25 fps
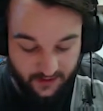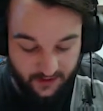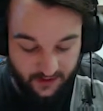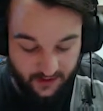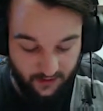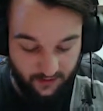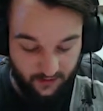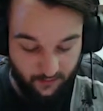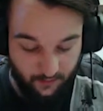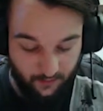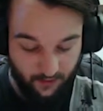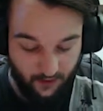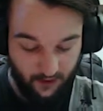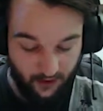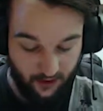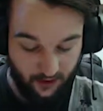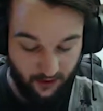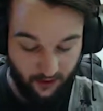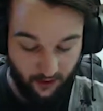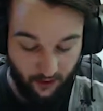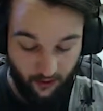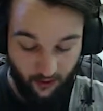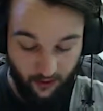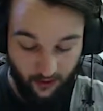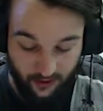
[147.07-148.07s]
And then we got
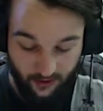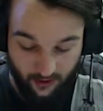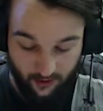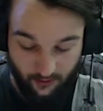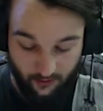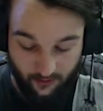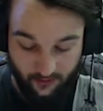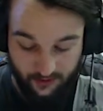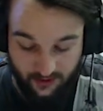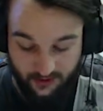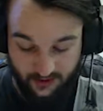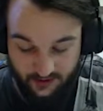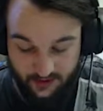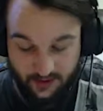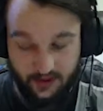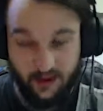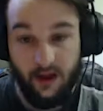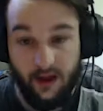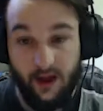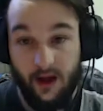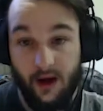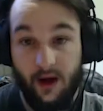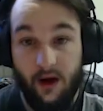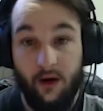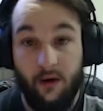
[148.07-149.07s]
cardio, which is
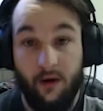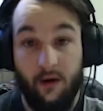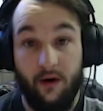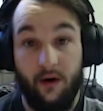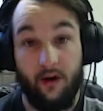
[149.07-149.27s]
what